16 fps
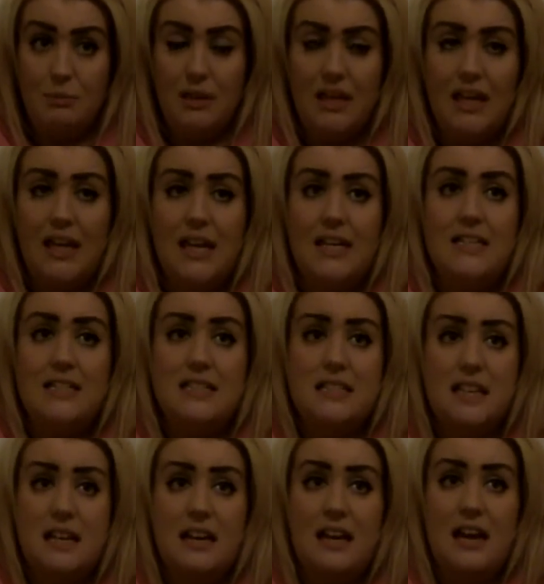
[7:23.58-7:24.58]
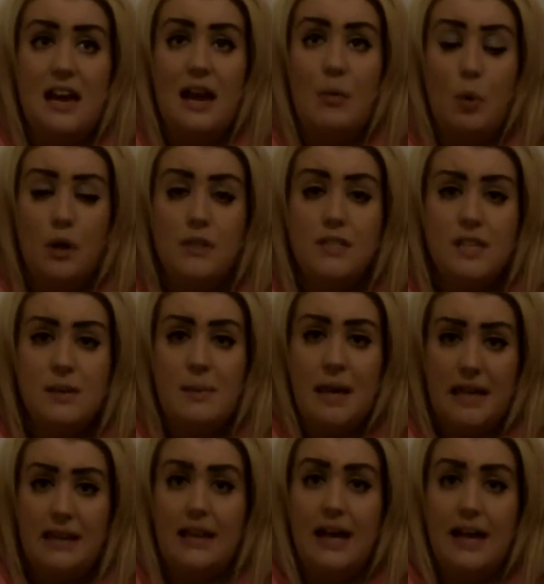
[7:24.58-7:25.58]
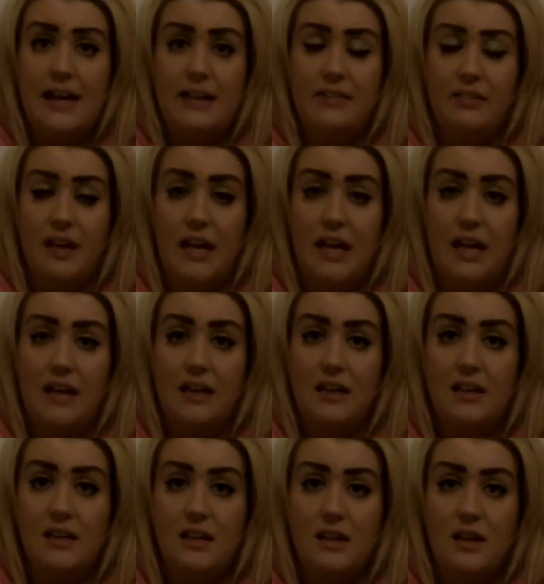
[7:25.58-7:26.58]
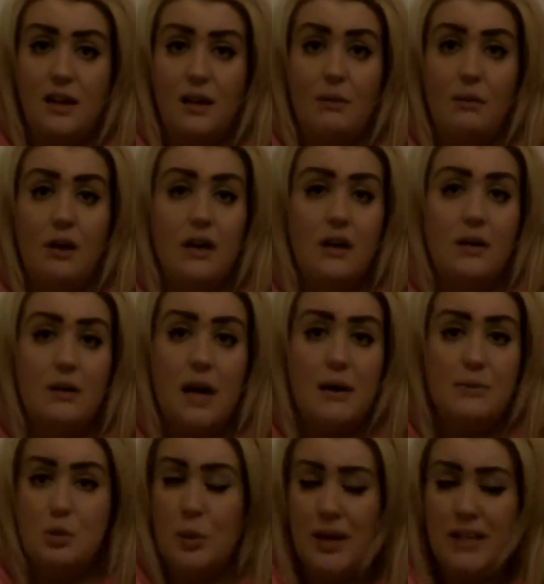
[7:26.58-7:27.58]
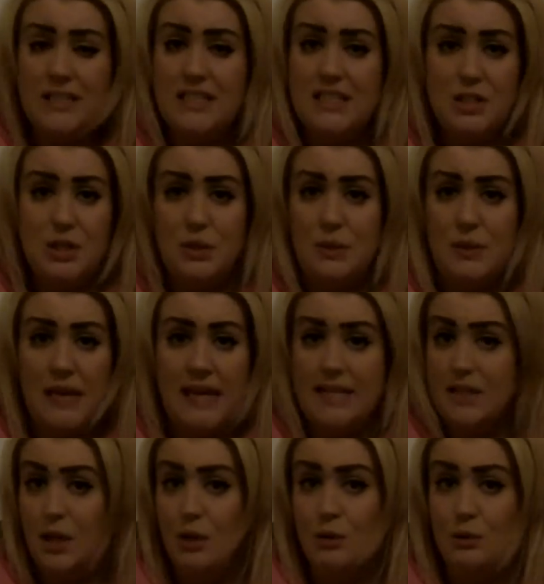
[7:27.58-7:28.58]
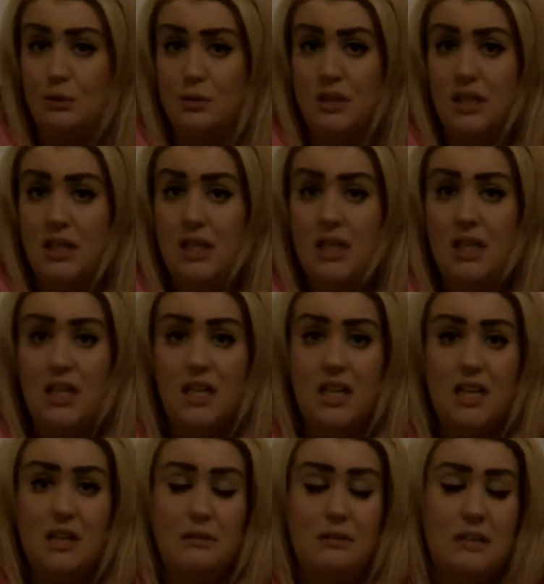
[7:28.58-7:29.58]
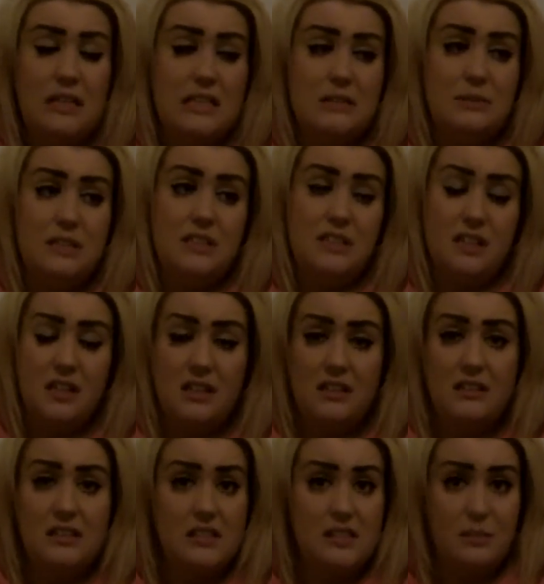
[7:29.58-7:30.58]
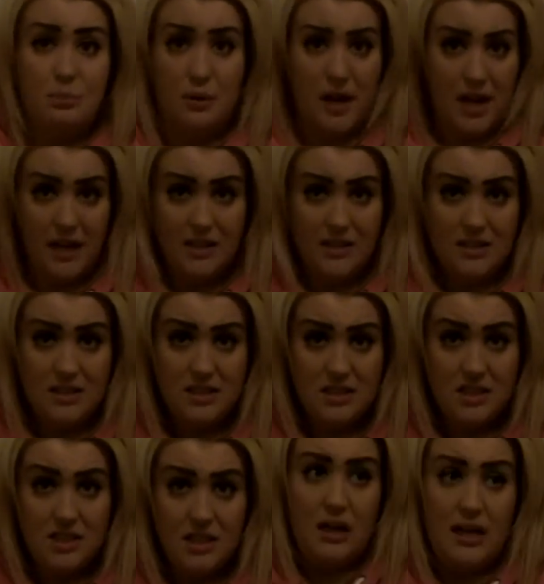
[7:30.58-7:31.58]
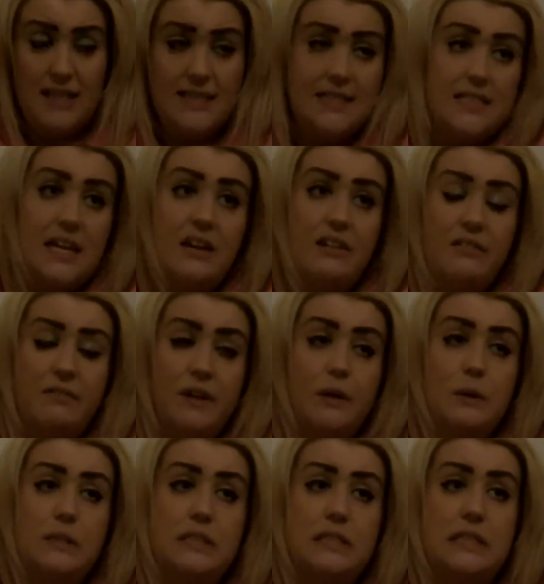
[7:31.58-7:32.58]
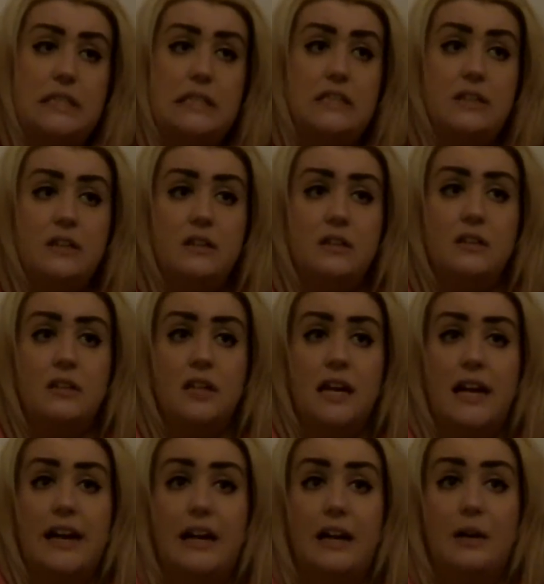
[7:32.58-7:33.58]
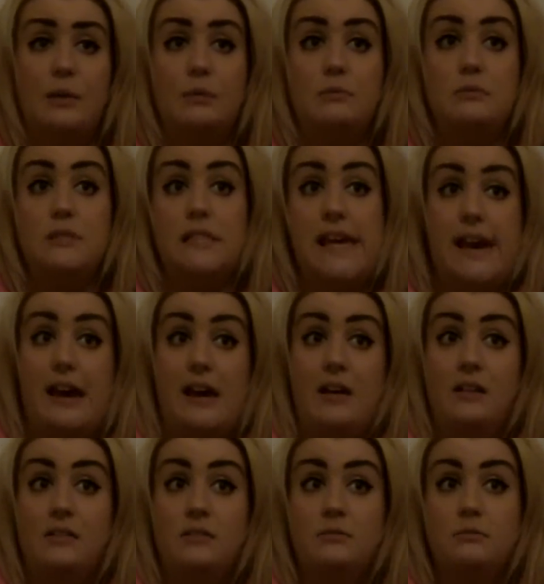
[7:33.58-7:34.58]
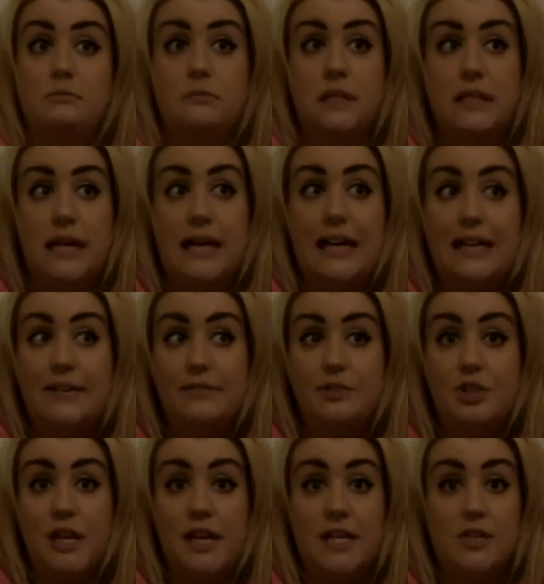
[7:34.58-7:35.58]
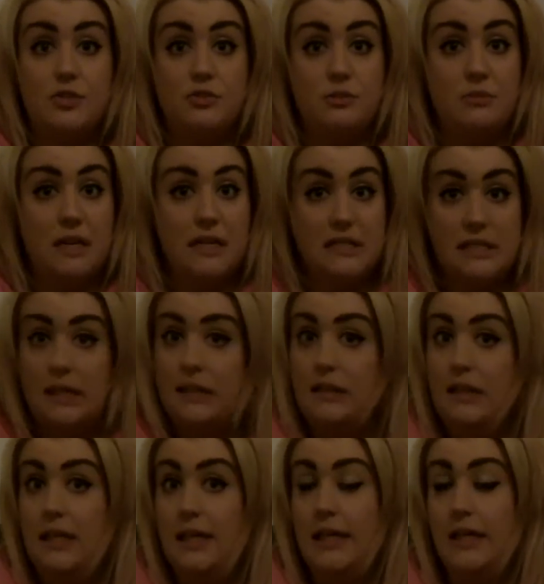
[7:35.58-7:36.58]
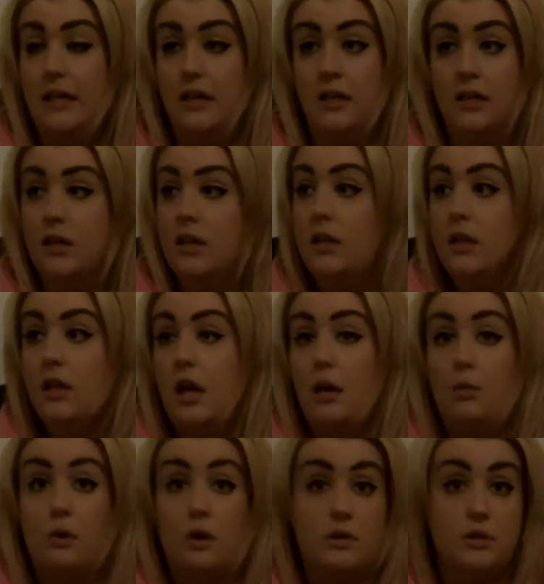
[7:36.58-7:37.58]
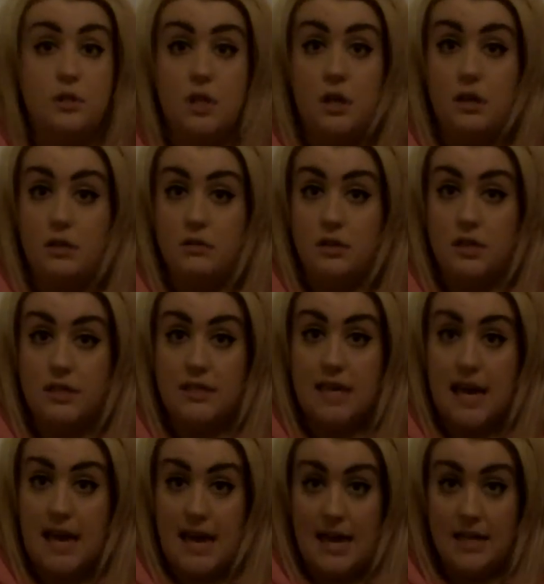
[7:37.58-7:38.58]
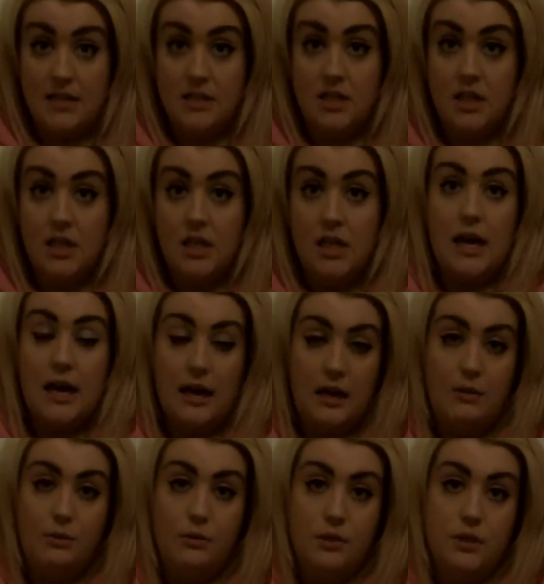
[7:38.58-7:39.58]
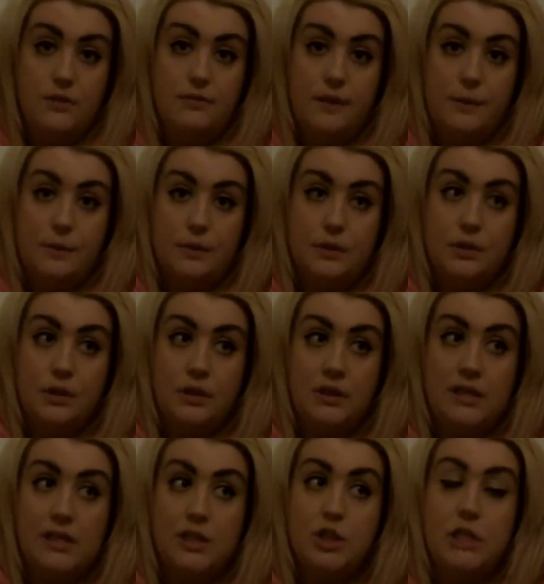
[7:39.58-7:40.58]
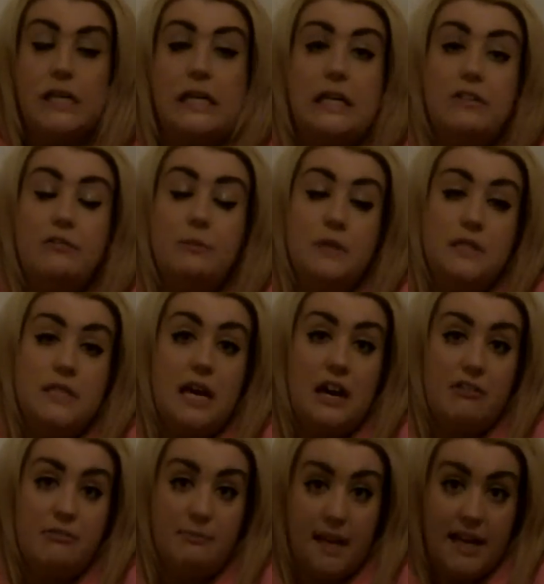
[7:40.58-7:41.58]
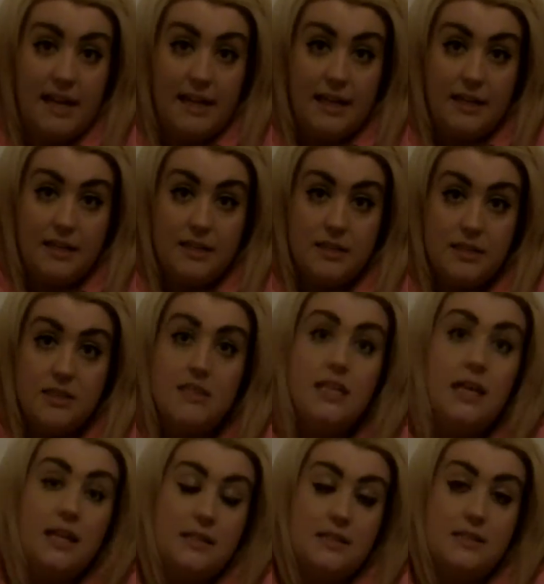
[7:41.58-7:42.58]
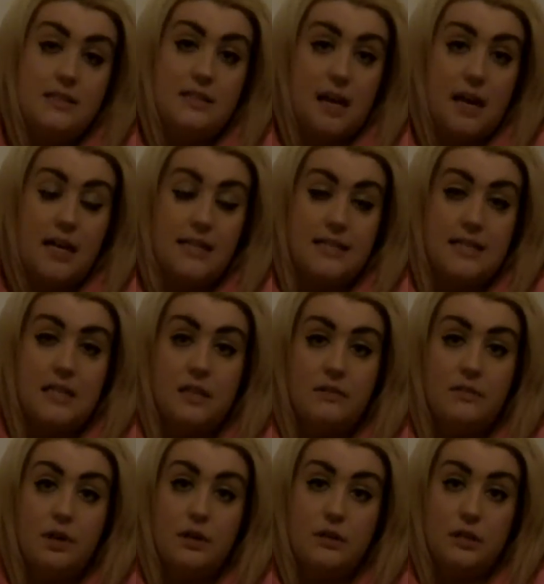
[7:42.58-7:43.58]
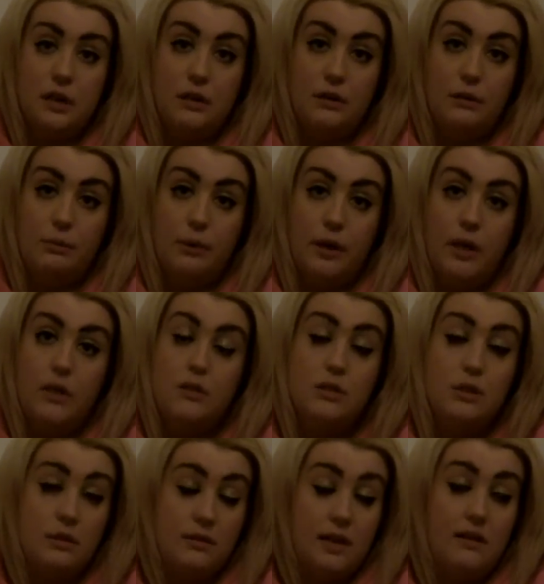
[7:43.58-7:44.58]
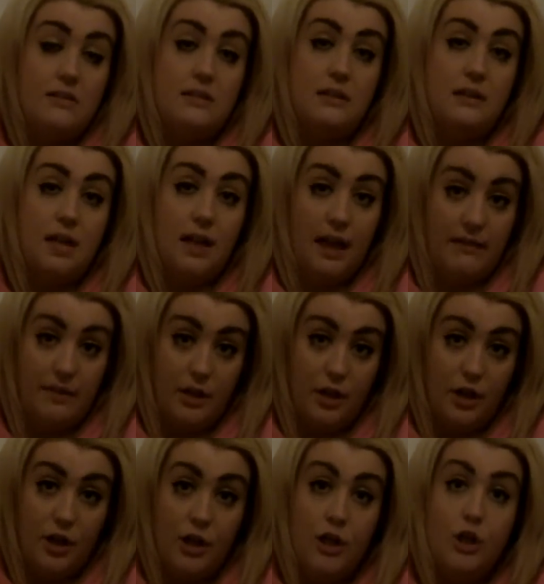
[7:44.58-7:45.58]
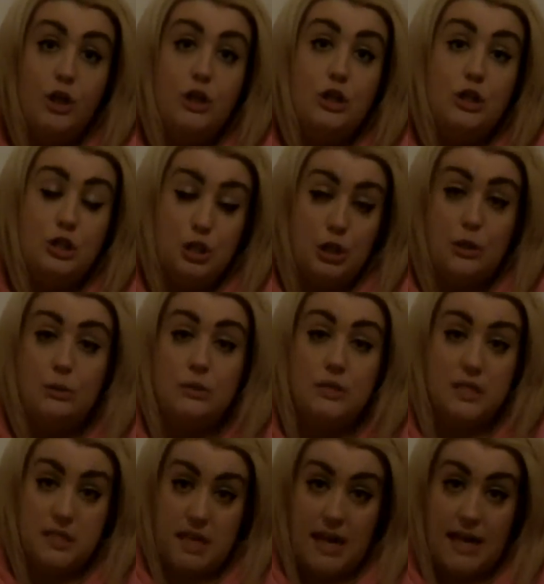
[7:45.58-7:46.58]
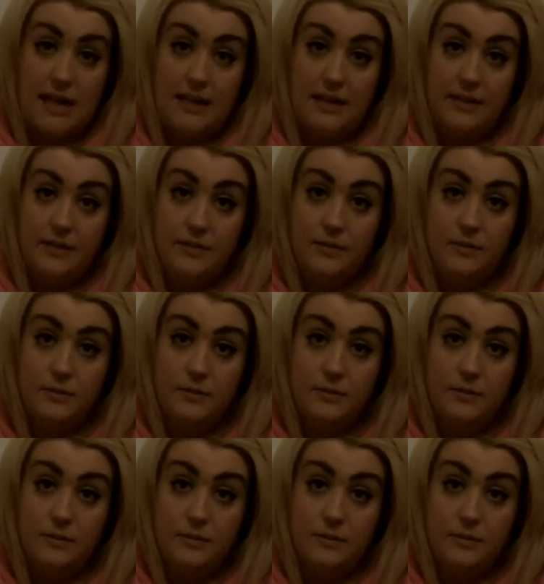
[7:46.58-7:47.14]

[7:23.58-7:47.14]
because I want to make light of it. You know, I'm 22 years old. I don't need to be dark and depressed. Instead of focusing on how, yeah, my life changed dramatically and it was turned on its head, I want to focus on the achievements that I've made since the 18th of October 2011 to today.